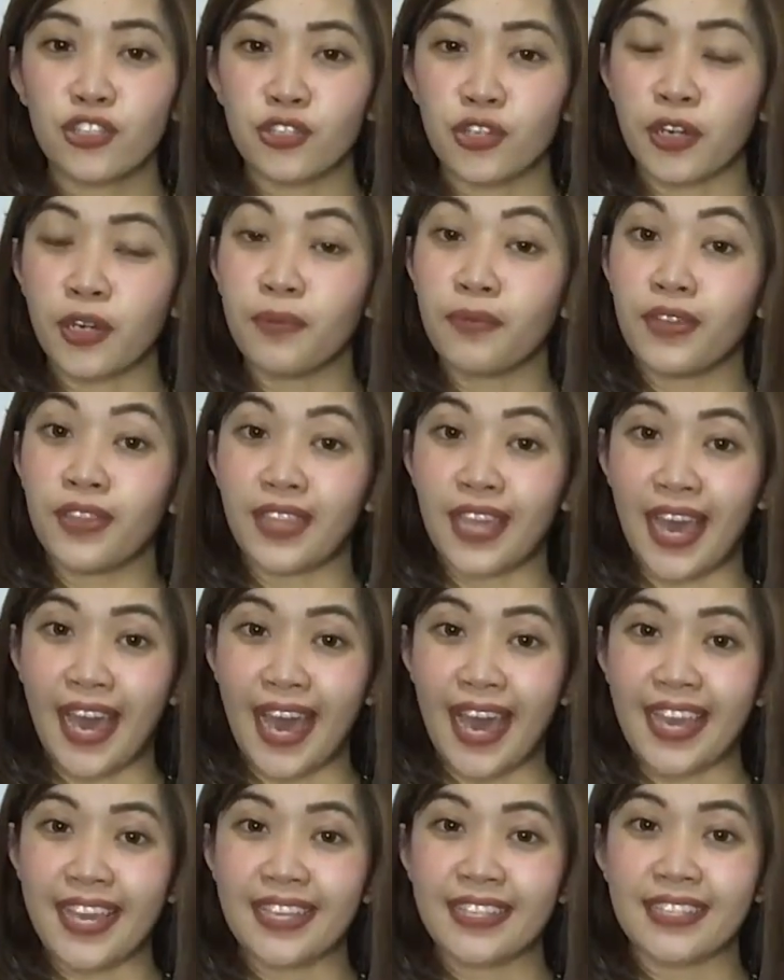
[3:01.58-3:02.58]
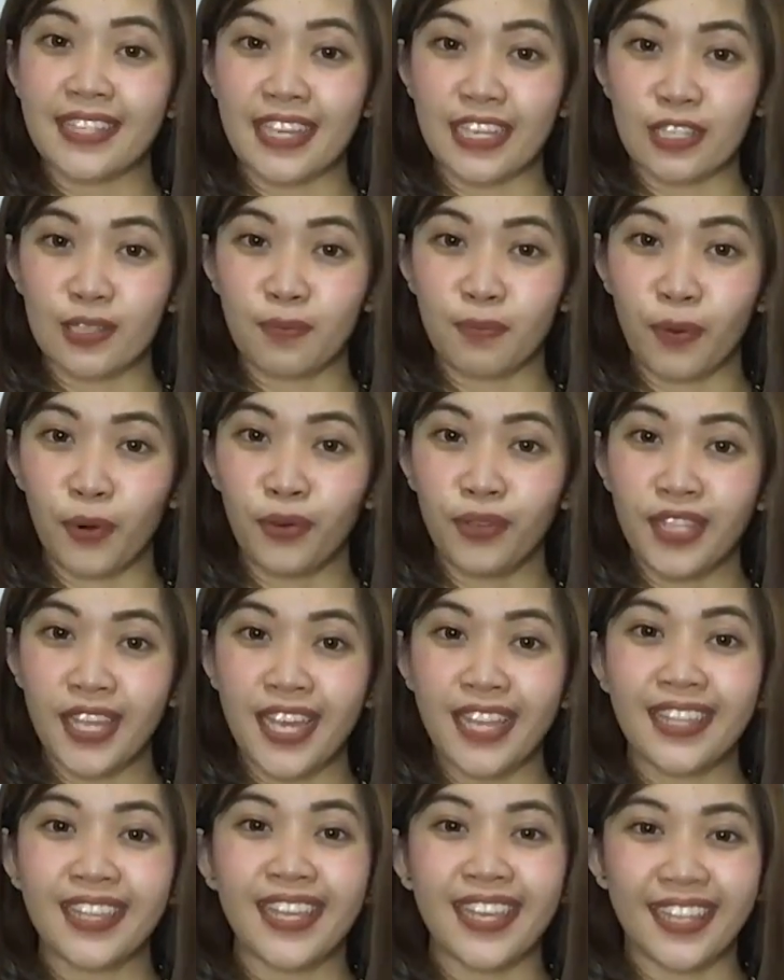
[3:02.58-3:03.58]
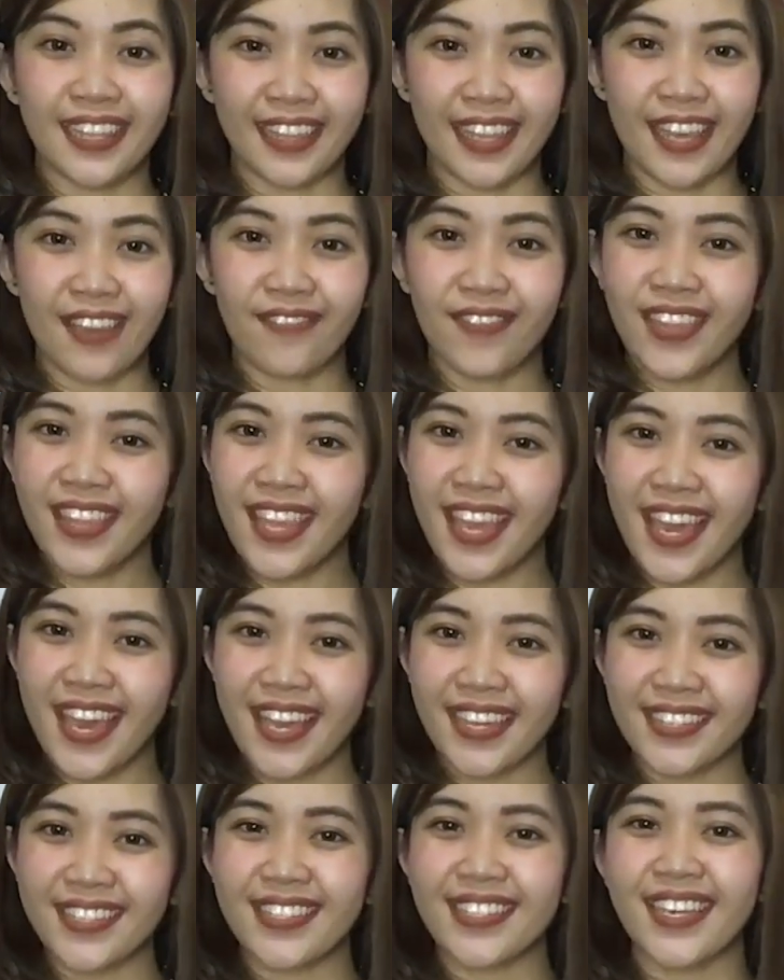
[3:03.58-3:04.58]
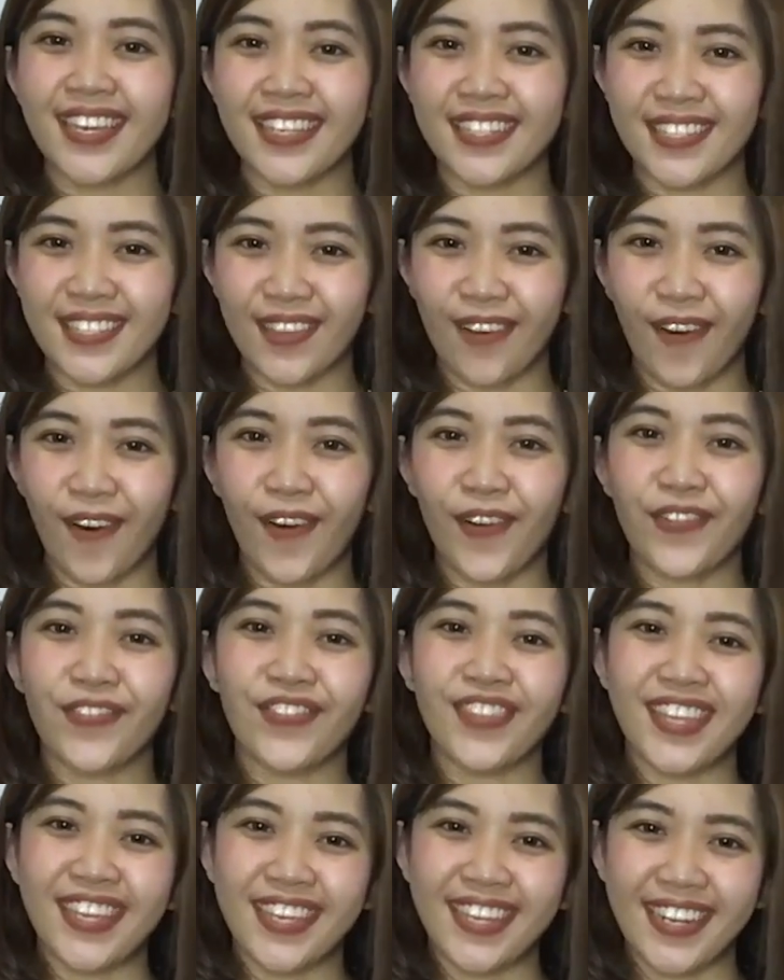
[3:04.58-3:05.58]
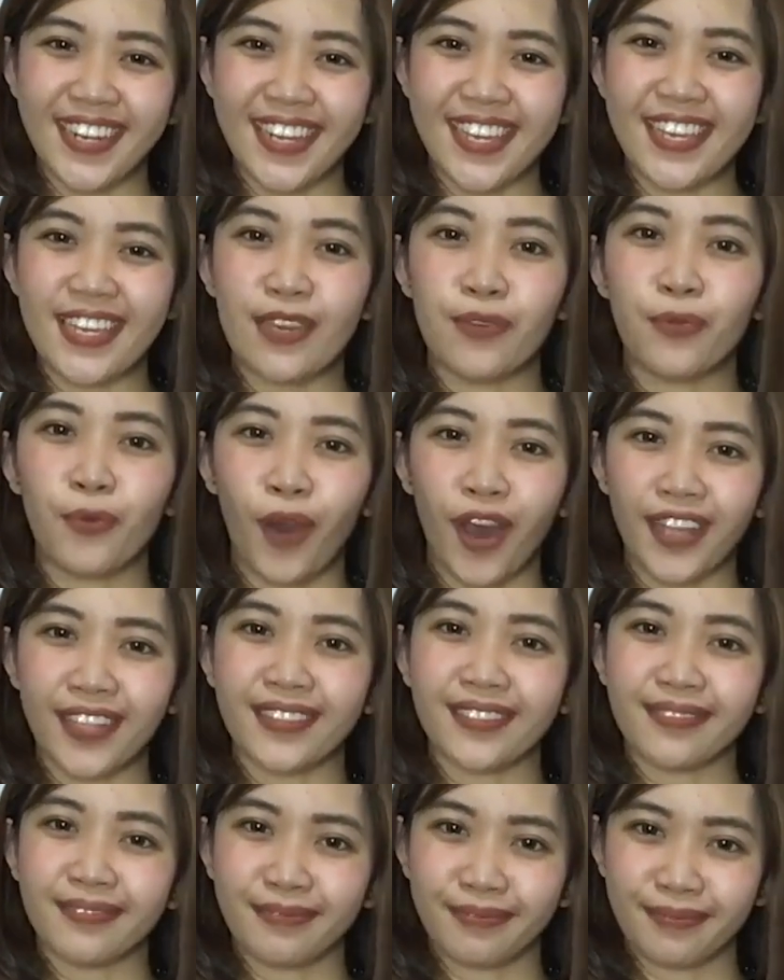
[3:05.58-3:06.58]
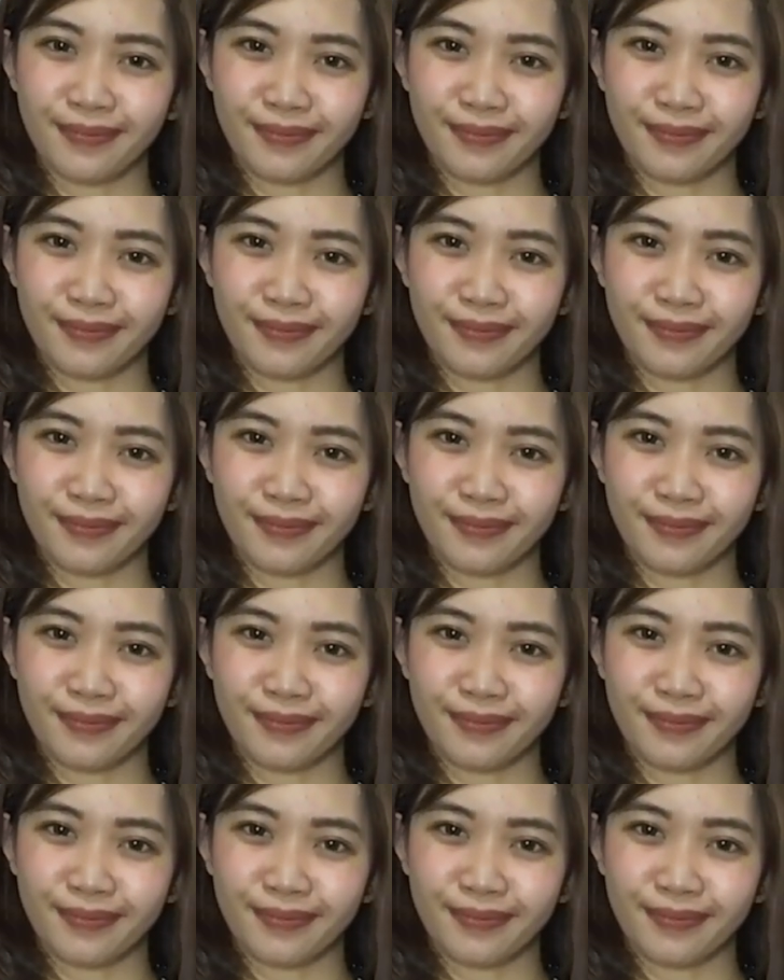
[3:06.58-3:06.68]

term with the highest exponent, 11x, is of degree 1.